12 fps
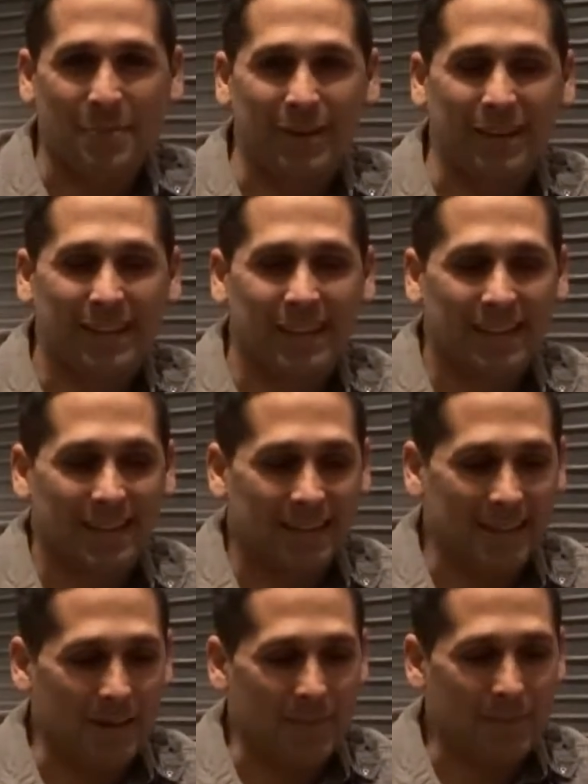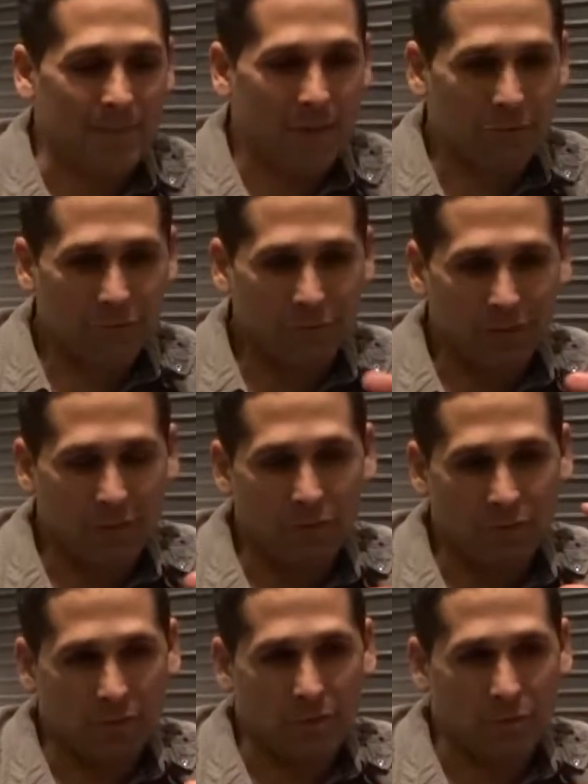But um, that was really
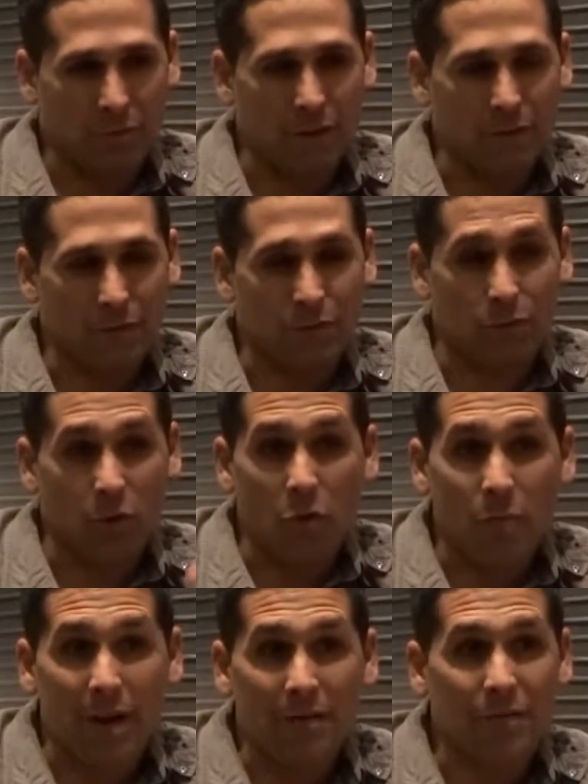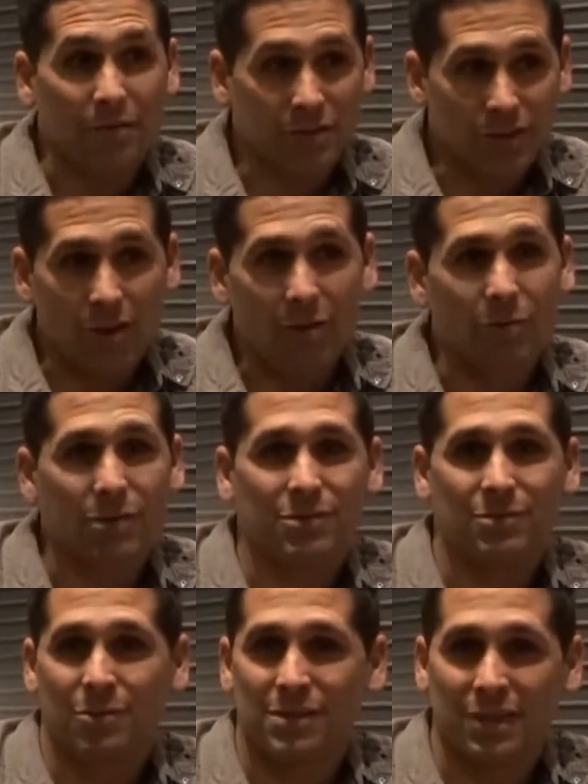where I first wrote my first song
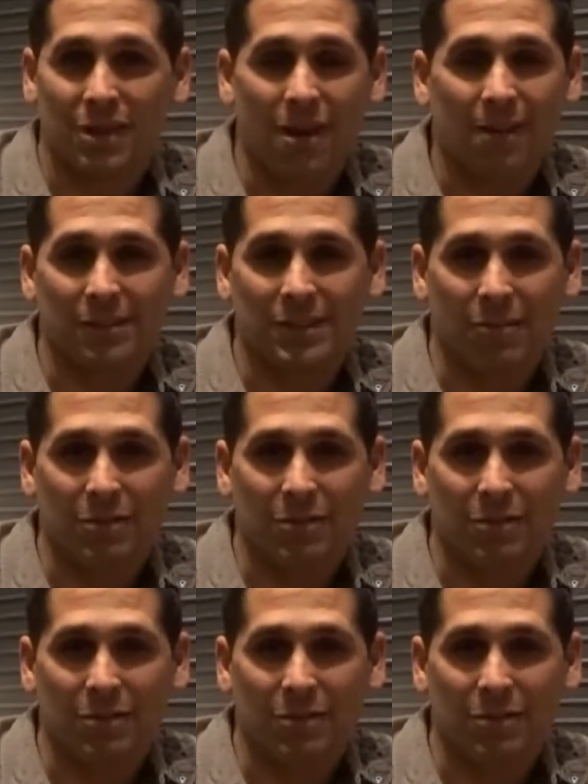was was in college.